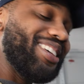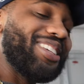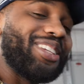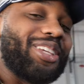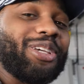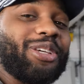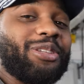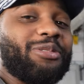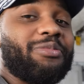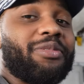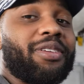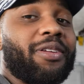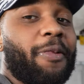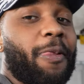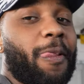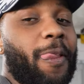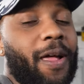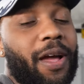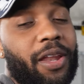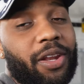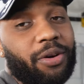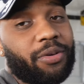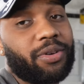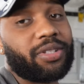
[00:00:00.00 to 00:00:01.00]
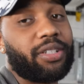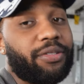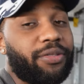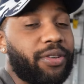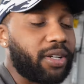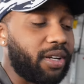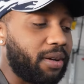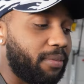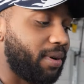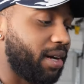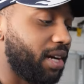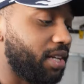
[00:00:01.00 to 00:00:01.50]
Excuse me. I know once I
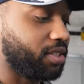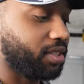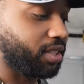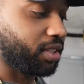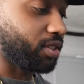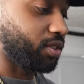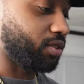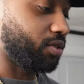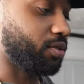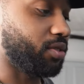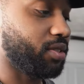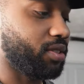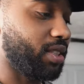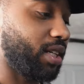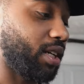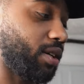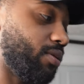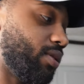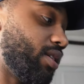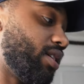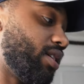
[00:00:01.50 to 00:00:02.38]
figure out my injector duty cycle,